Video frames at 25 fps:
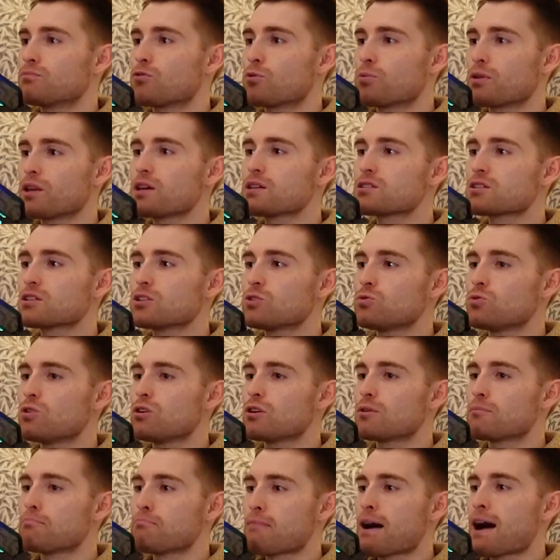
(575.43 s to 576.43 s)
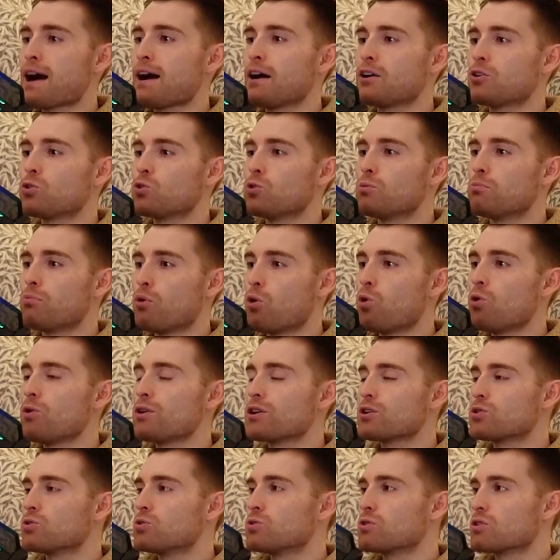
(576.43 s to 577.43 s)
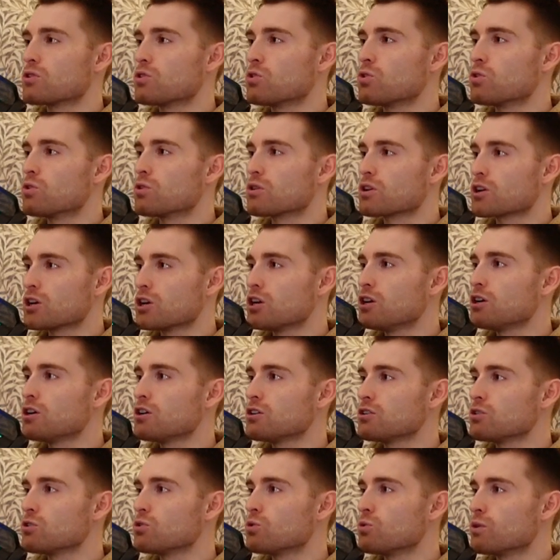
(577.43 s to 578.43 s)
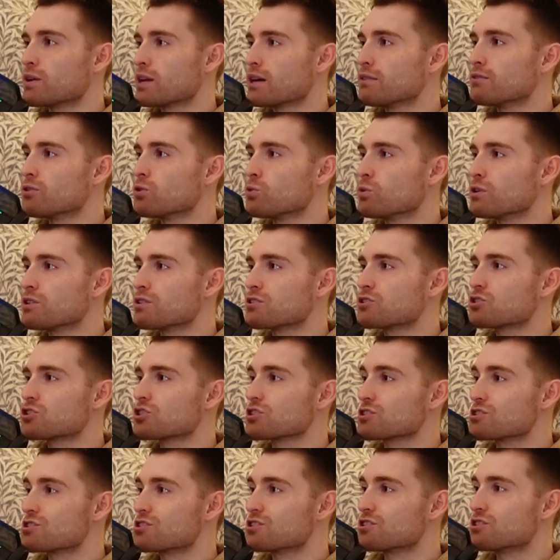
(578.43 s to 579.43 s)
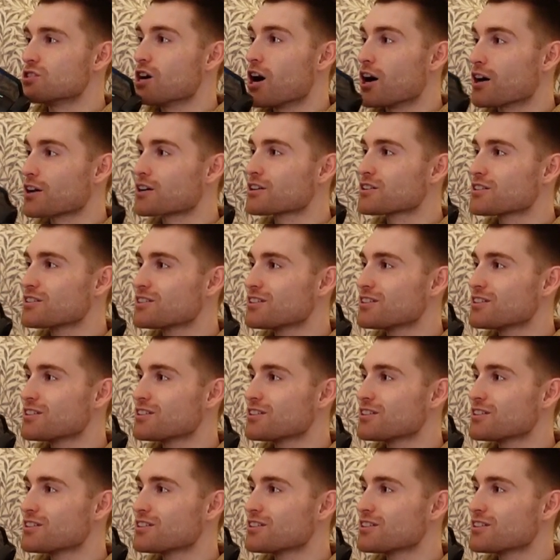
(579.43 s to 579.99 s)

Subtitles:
replacing the word man or boy or girl or whatever with just duck.